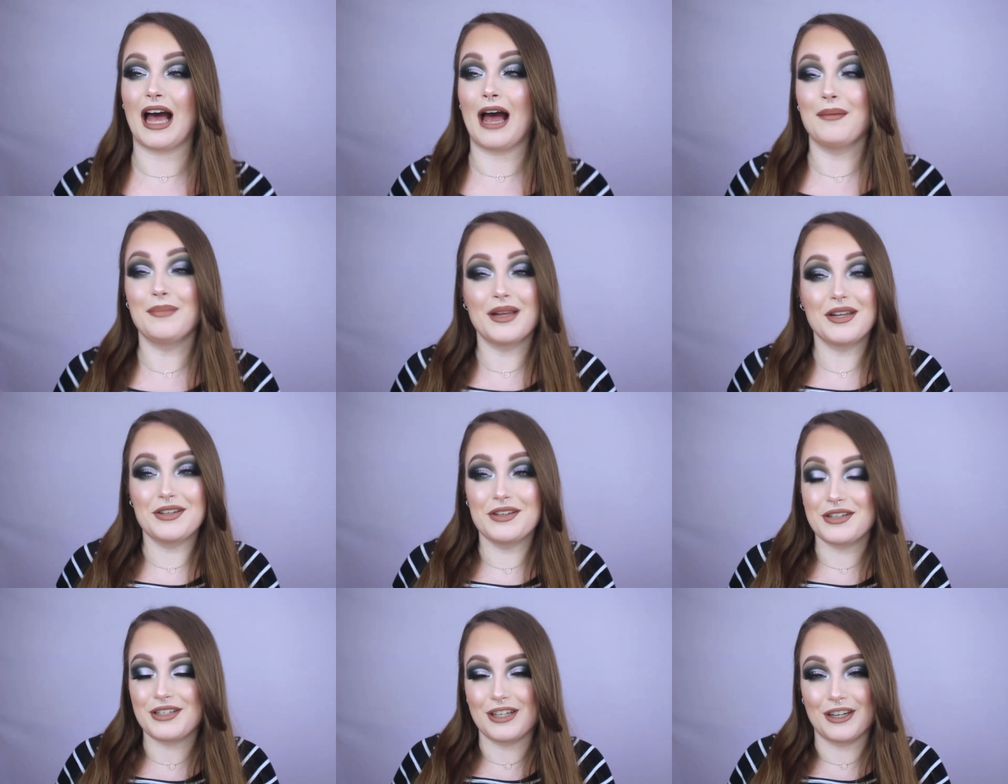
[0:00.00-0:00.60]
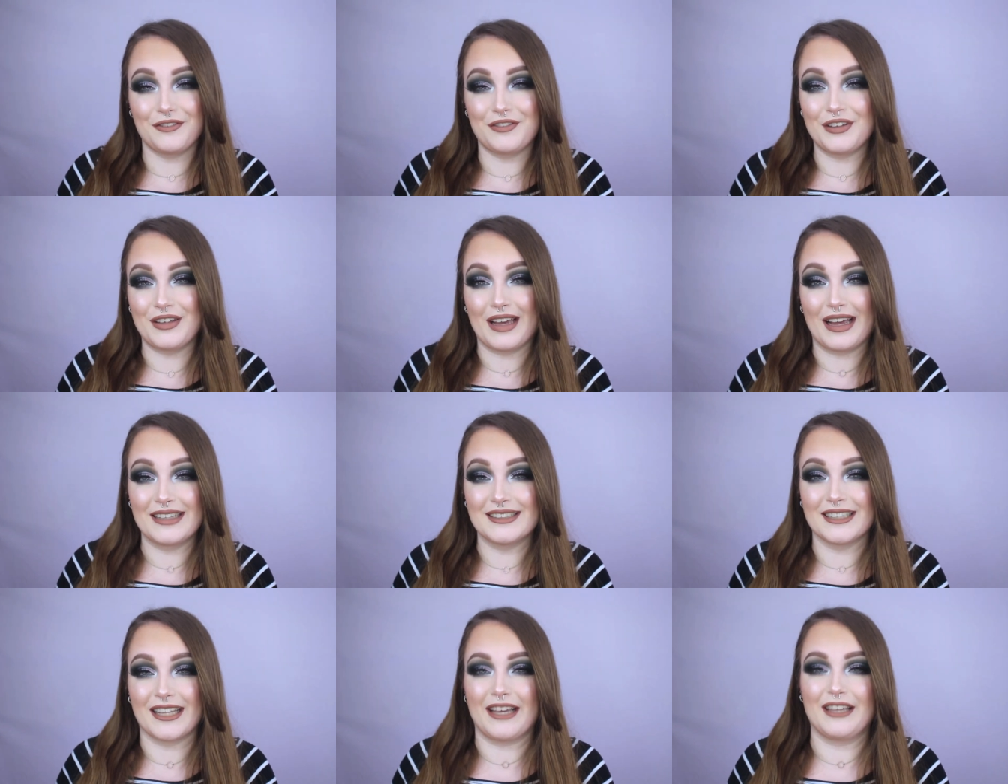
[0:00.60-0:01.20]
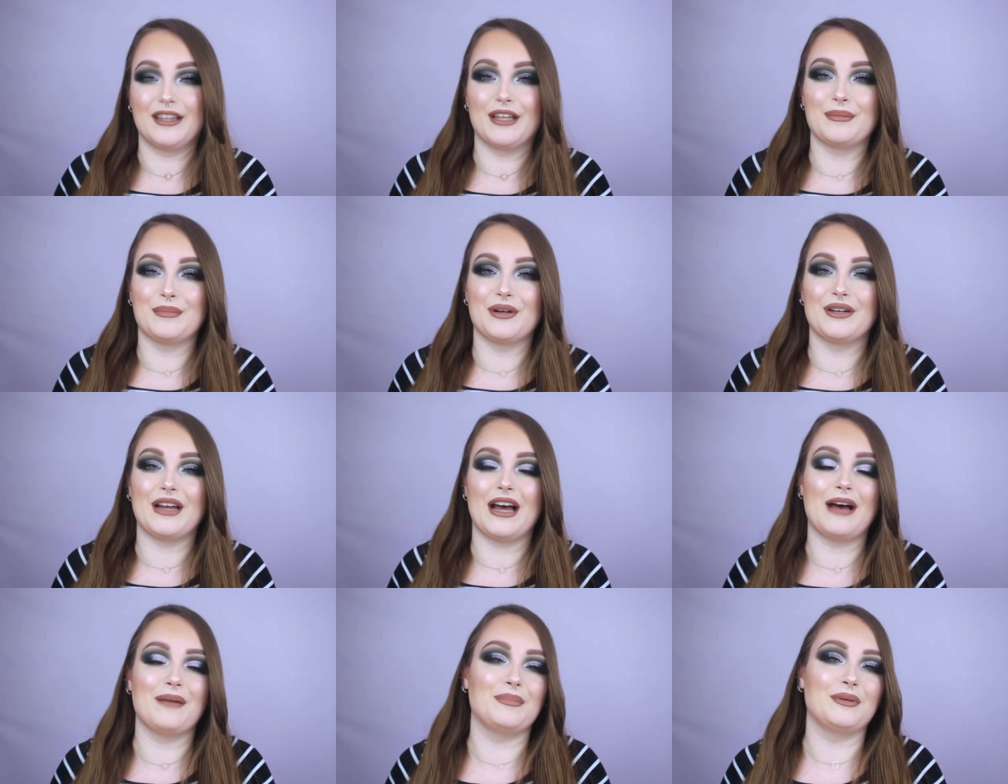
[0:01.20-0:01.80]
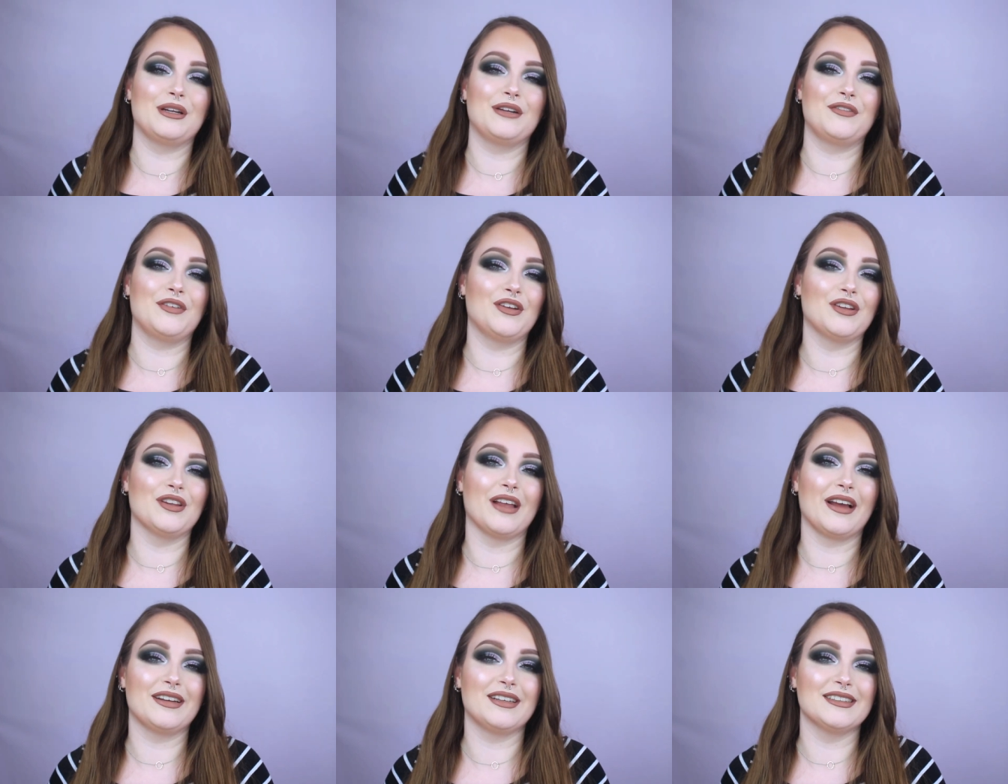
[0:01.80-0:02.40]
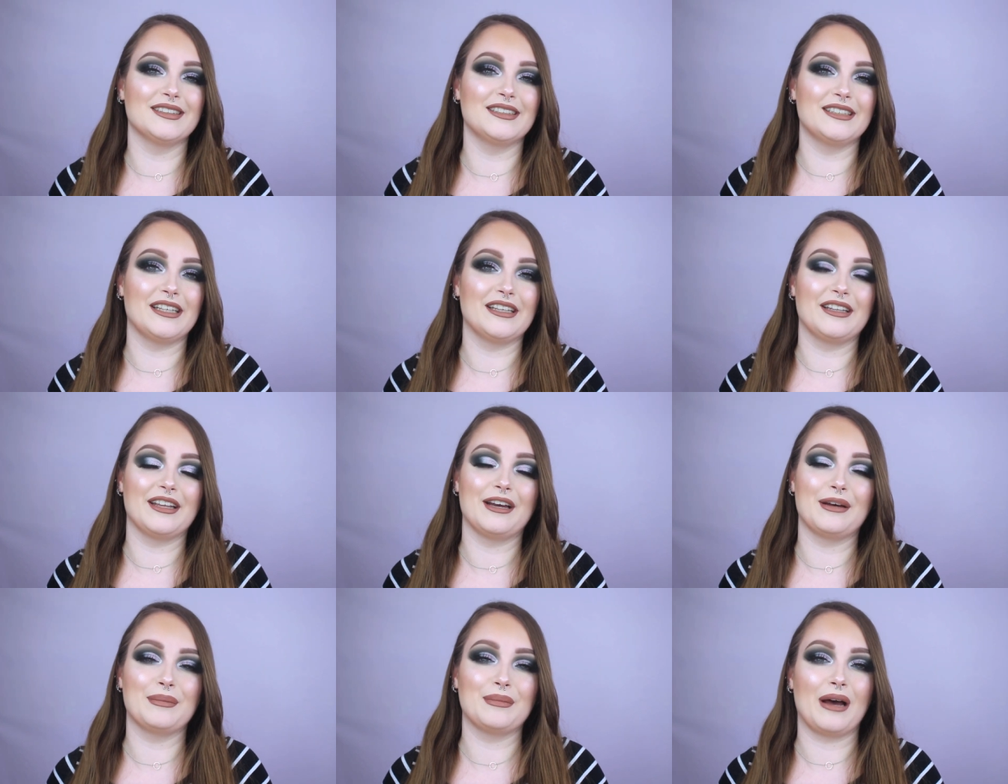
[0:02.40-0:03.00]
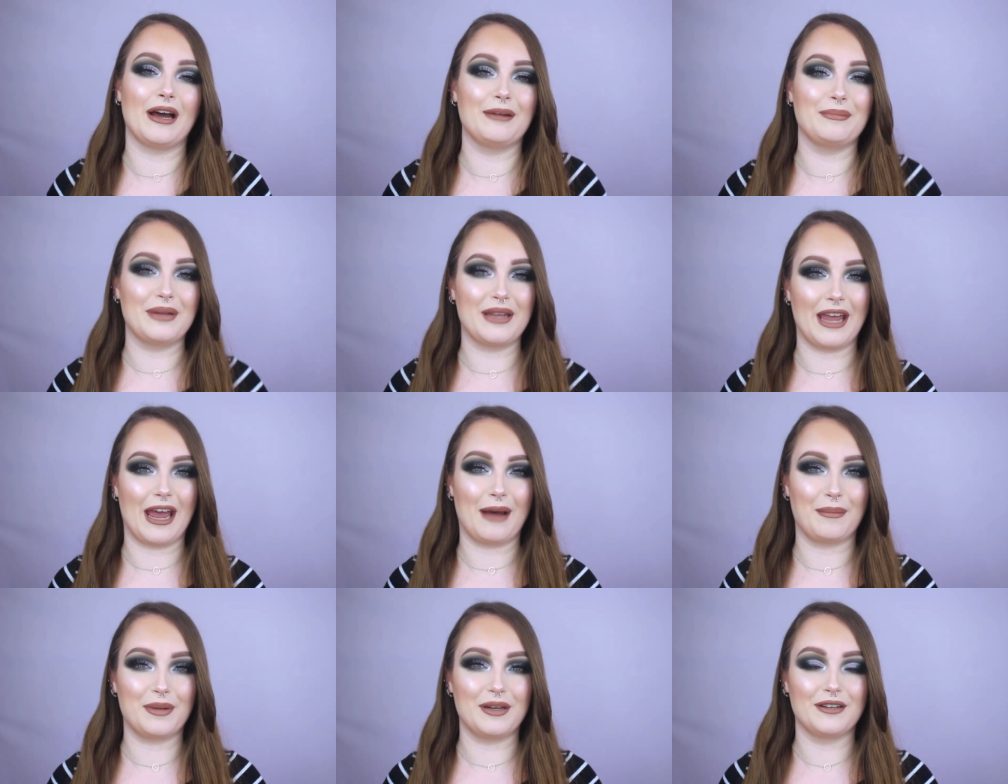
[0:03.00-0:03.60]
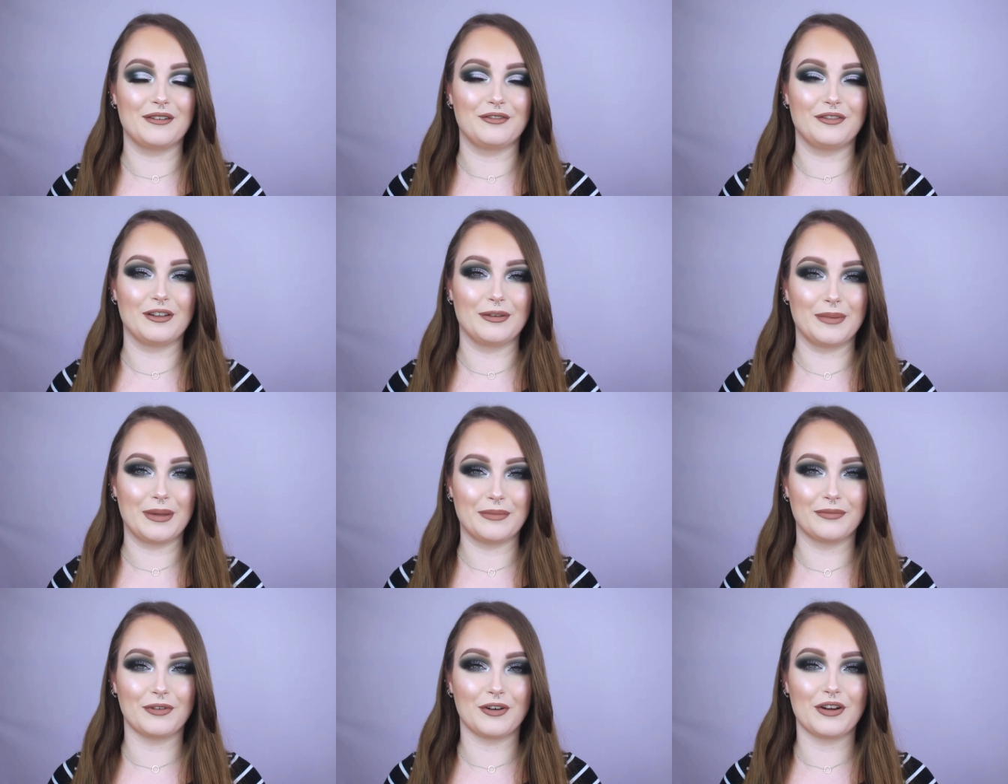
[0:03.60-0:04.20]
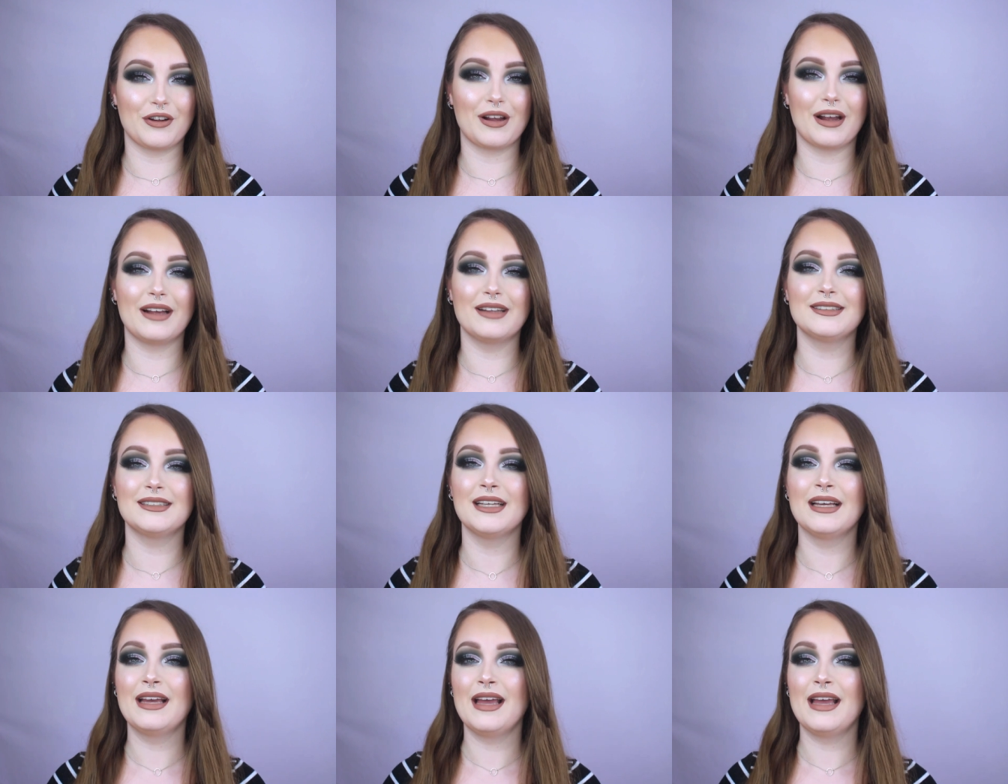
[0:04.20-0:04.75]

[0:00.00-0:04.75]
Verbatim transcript: I'm not too sure if you guys like them or not, but if you'd like to see them, I'd be happy to film them for you guys.